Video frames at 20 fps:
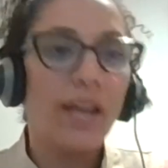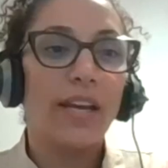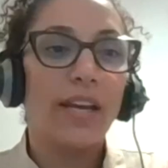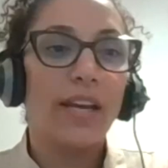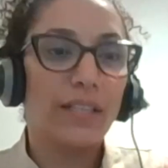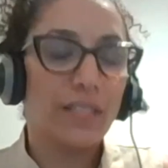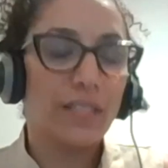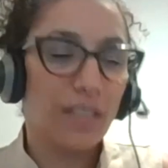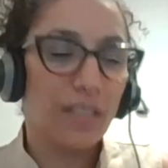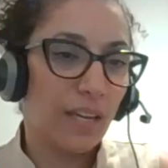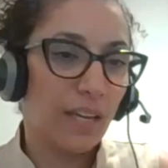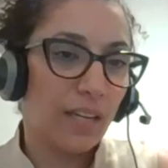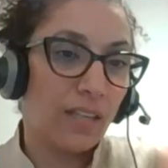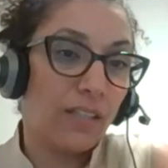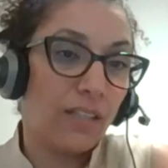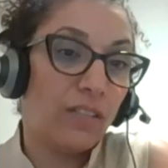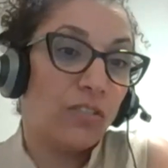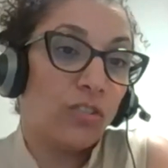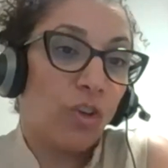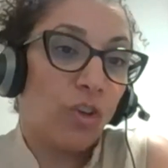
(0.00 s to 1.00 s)
It's an
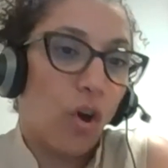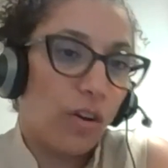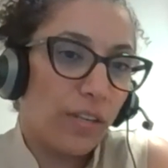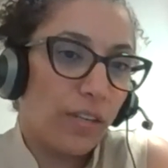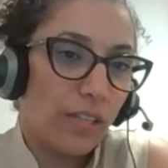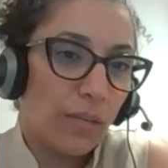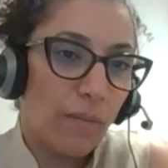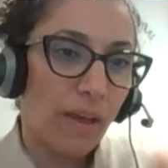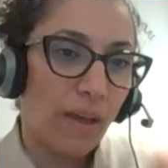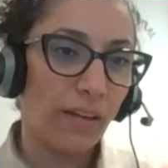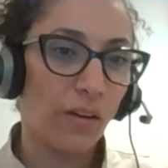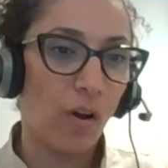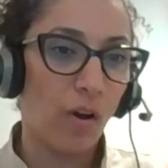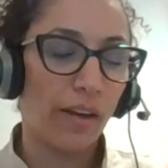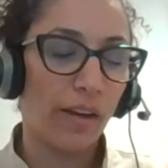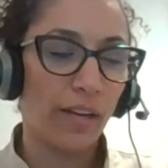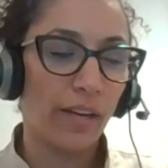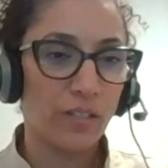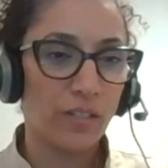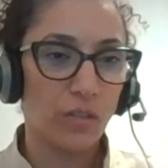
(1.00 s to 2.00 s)
intronic microRNA,